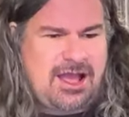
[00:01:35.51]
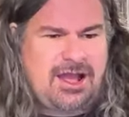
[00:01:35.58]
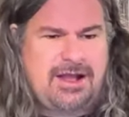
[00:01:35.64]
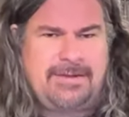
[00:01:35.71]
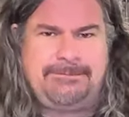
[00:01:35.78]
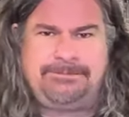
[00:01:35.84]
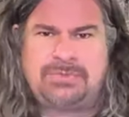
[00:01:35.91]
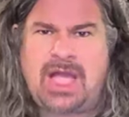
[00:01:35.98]

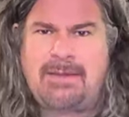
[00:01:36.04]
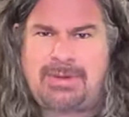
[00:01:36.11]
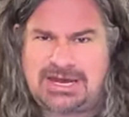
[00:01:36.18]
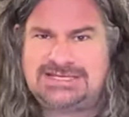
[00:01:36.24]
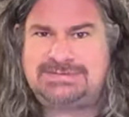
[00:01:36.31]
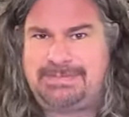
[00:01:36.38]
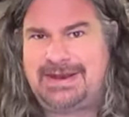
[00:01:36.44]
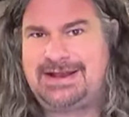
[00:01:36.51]
Um, I
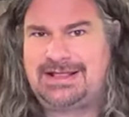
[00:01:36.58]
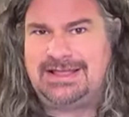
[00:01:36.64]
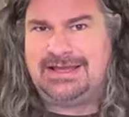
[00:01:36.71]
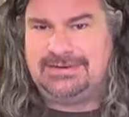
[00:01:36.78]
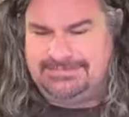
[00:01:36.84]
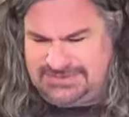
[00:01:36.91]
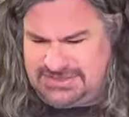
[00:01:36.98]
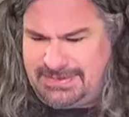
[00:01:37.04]
bought a
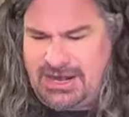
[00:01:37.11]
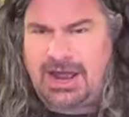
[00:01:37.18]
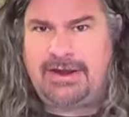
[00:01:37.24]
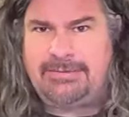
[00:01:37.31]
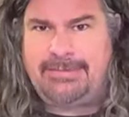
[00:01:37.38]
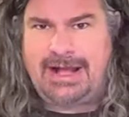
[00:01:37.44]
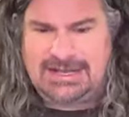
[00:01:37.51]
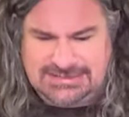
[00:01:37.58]
Spin-Clean. It's about
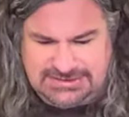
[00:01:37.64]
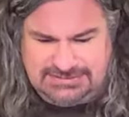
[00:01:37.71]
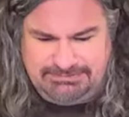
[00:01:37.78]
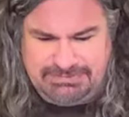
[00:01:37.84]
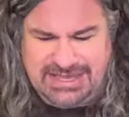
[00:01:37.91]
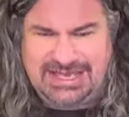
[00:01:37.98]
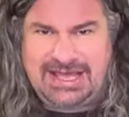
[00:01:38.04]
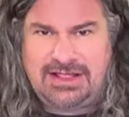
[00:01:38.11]
100 bucks.
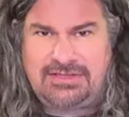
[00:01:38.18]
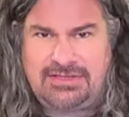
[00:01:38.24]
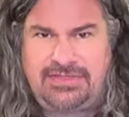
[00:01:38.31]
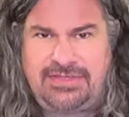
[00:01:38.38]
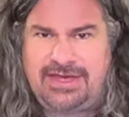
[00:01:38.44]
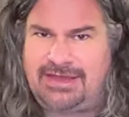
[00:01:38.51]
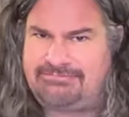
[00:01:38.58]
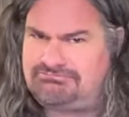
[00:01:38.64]
Big yellow
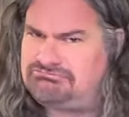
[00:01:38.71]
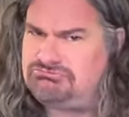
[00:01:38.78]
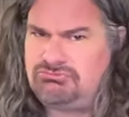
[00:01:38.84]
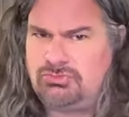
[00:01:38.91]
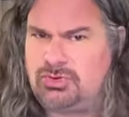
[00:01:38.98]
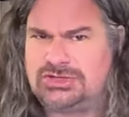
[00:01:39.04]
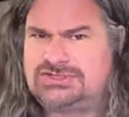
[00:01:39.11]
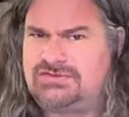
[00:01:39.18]
thing
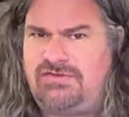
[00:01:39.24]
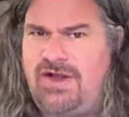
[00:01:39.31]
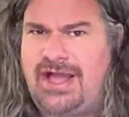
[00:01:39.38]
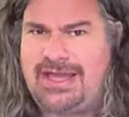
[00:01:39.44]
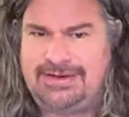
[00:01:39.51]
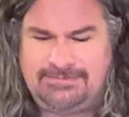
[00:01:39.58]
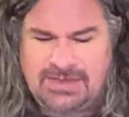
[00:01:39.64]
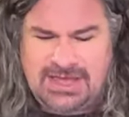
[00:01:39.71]
works
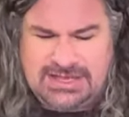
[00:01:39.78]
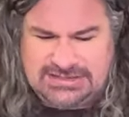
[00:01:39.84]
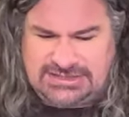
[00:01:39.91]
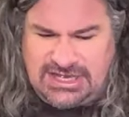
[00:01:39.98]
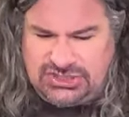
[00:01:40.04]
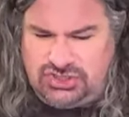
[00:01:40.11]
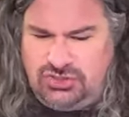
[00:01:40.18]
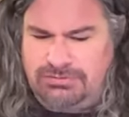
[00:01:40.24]
fine. It's
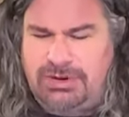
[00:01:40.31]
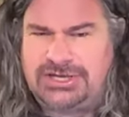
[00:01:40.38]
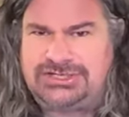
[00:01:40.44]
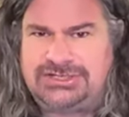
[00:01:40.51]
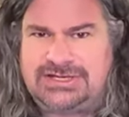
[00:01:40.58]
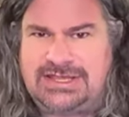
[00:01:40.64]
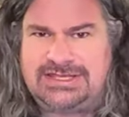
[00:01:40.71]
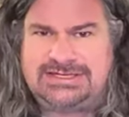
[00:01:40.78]
got two
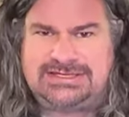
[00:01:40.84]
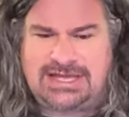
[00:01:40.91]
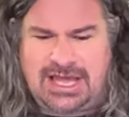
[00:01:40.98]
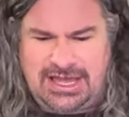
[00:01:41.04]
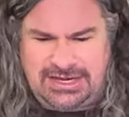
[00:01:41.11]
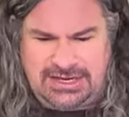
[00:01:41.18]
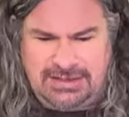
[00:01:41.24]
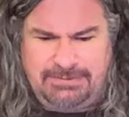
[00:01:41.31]
brushes on the
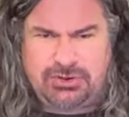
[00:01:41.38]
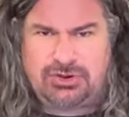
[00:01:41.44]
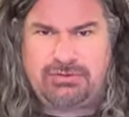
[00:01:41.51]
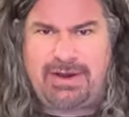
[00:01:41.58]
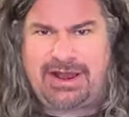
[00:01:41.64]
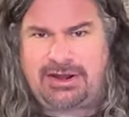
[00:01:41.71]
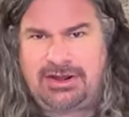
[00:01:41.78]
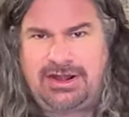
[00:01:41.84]
side. You put a
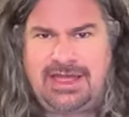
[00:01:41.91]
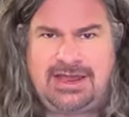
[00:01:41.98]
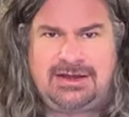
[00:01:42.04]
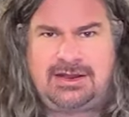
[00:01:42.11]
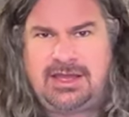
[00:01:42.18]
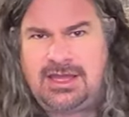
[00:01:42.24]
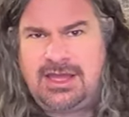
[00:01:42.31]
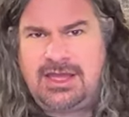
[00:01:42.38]
record
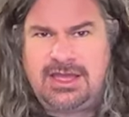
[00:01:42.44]
in.